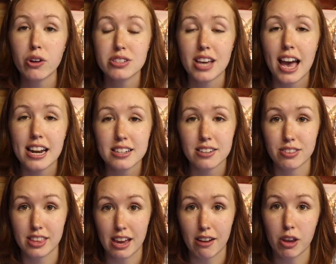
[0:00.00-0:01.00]
alternative
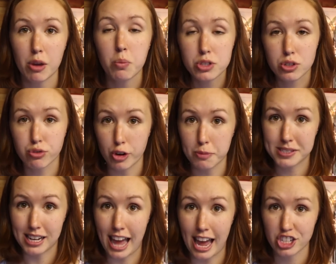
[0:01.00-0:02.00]
theory was group
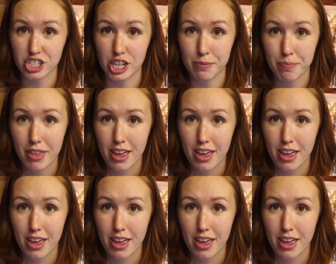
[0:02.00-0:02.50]
selection.